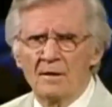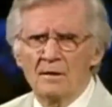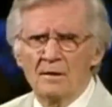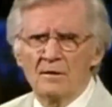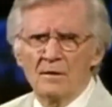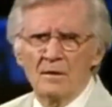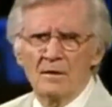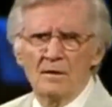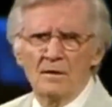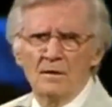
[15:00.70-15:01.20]
he,
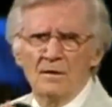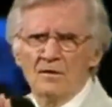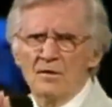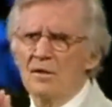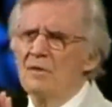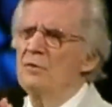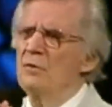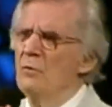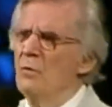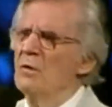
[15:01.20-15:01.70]
he
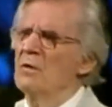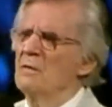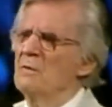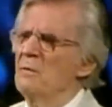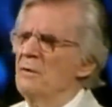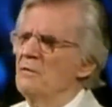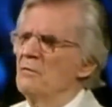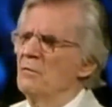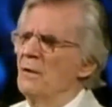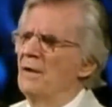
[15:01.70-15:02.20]
said, You want to
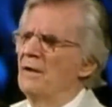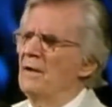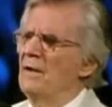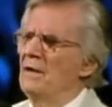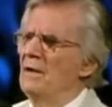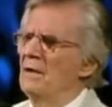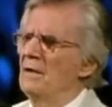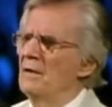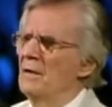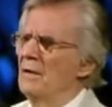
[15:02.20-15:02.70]
be
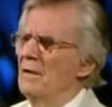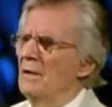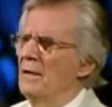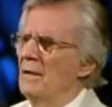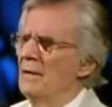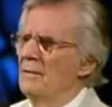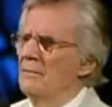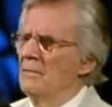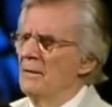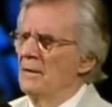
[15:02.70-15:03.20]
ready?
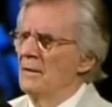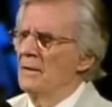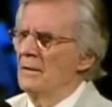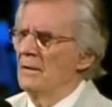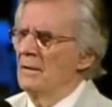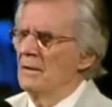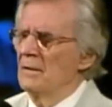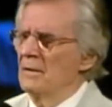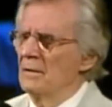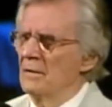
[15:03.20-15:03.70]

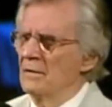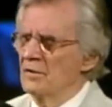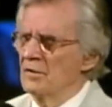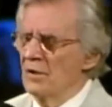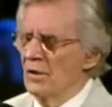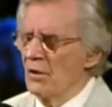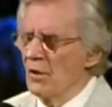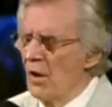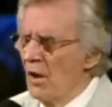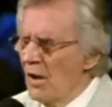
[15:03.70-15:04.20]

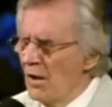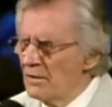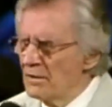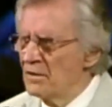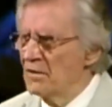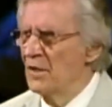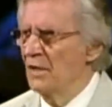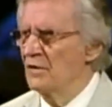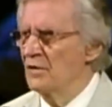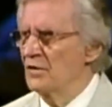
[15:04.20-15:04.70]
There's a
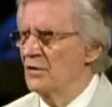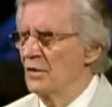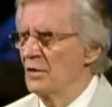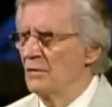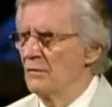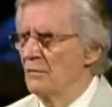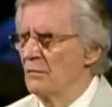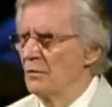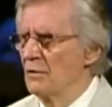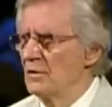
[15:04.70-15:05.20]
context
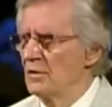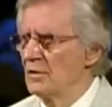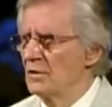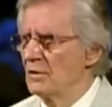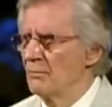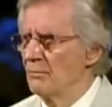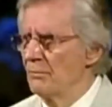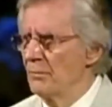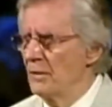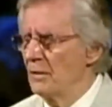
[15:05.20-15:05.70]
here in
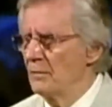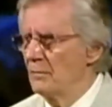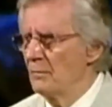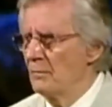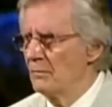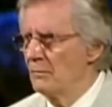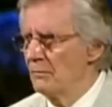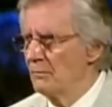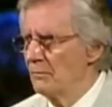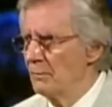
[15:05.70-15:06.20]
which
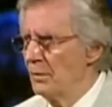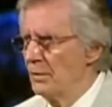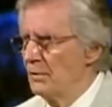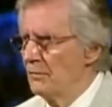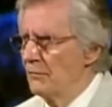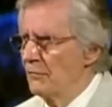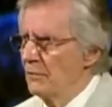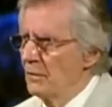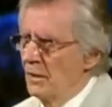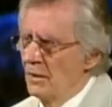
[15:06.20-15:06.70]
uh,
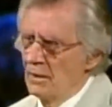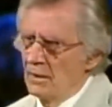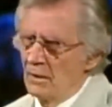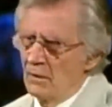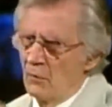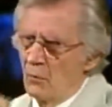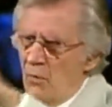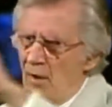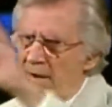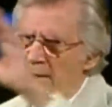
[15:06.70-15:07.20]

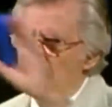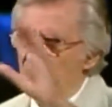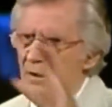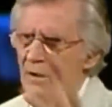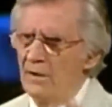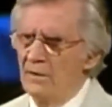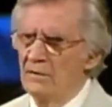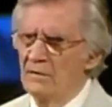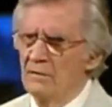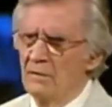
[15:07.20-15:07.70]
a wide
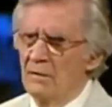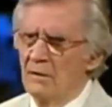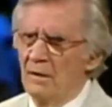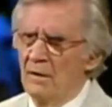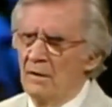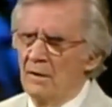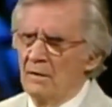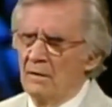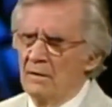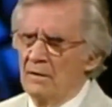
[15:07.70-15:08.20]
con-
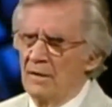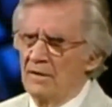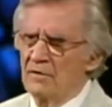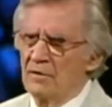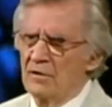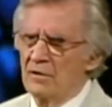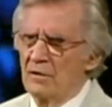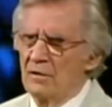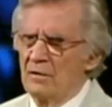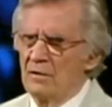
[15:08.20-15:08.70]

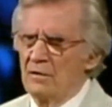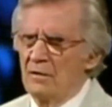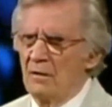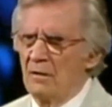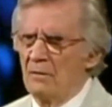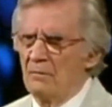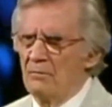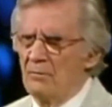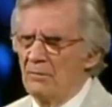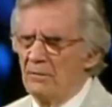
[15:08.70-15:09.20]
text that
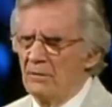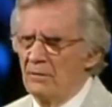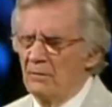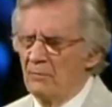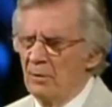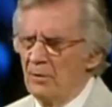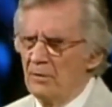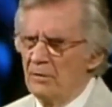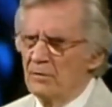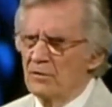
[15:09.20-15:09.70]
uh,
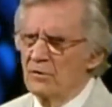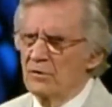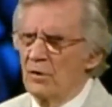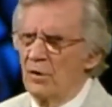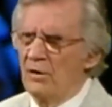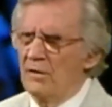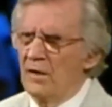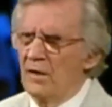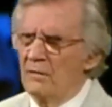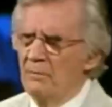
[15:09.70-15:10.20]
Peter's
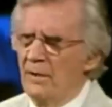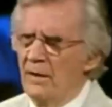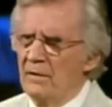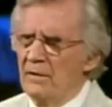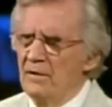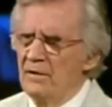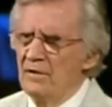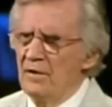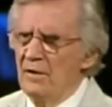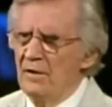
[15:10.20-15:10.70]
talking
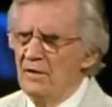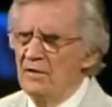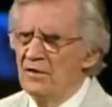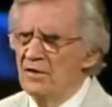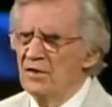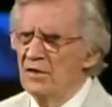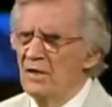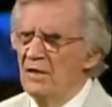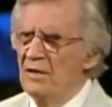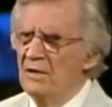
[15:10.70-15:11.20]
about. He, he's
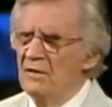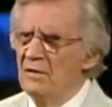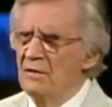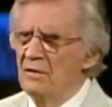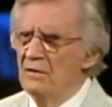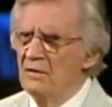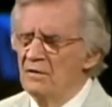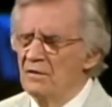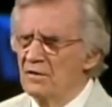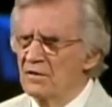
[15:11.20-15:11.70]

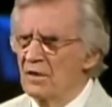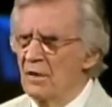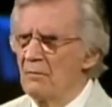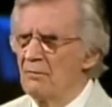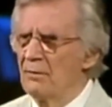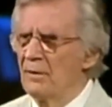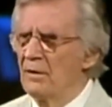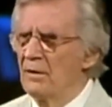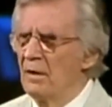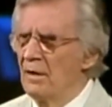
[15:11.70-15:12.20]
seeing
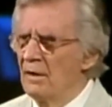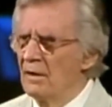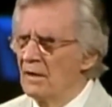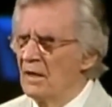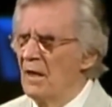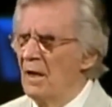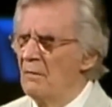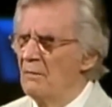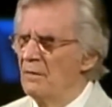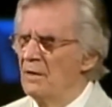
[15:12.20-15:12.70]
something
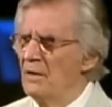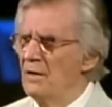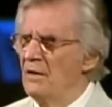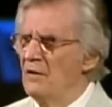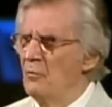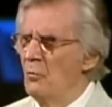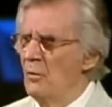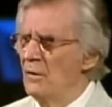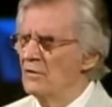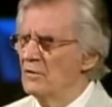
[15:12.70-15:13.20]
coming and
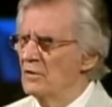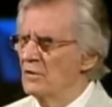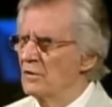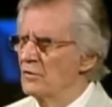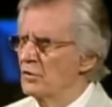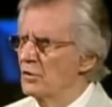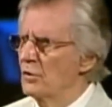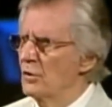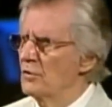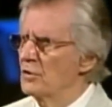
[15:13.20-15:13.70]
he wants
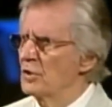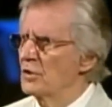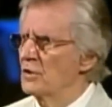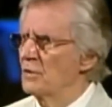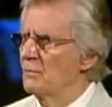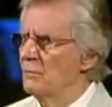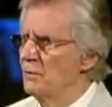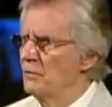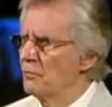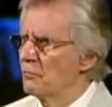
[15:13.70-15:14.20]
the church
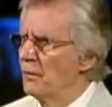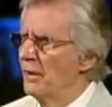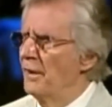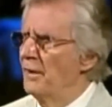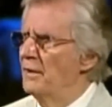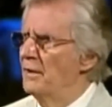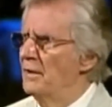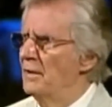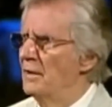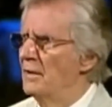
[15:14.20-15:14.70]
to be
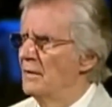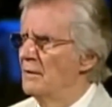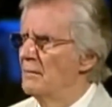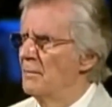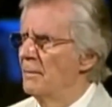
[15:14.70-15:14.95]
ready.